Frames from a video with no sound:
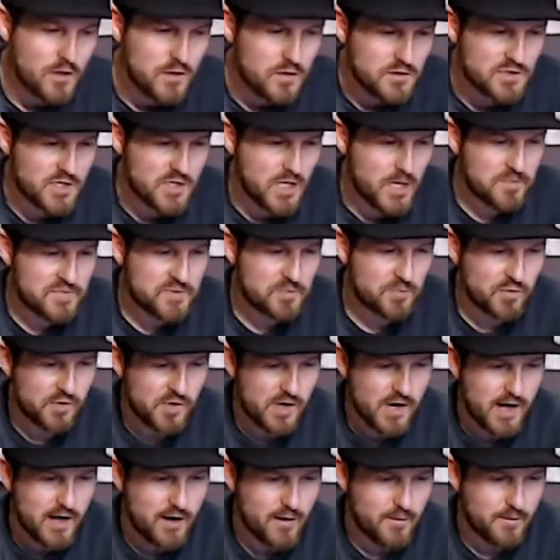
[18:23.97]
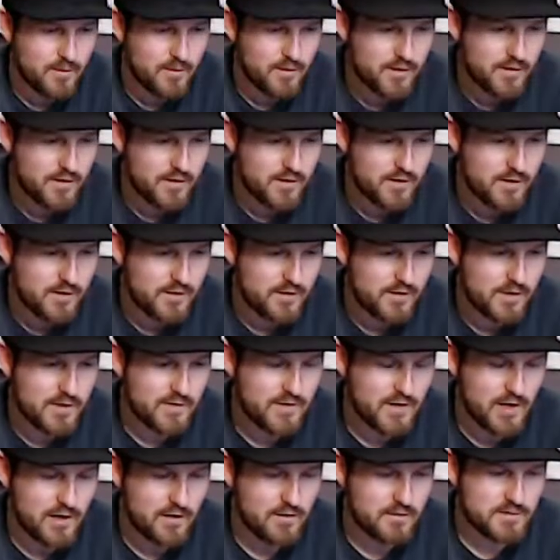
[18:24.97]
James Brower in
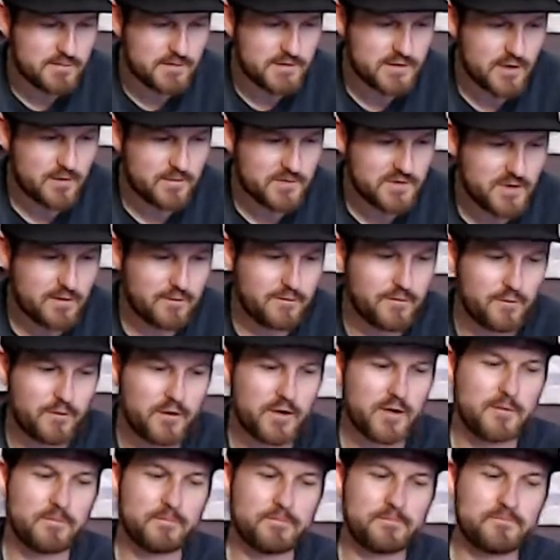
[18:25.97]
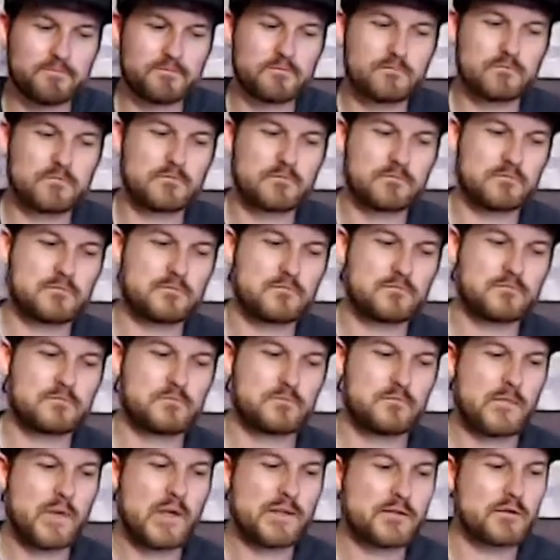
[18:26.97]
the house. What's up? South Florida.
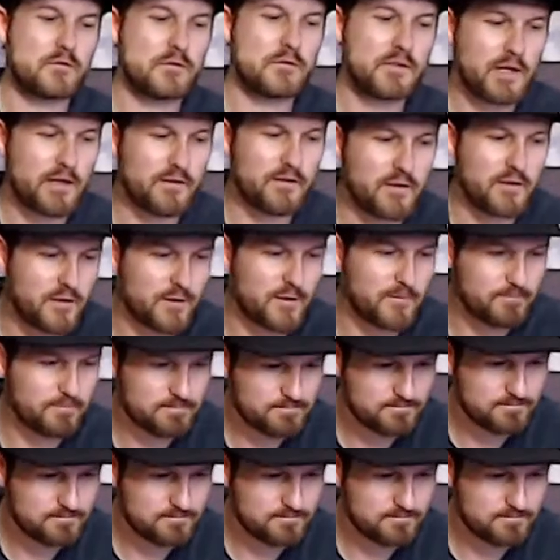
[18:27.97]
How's it going down there?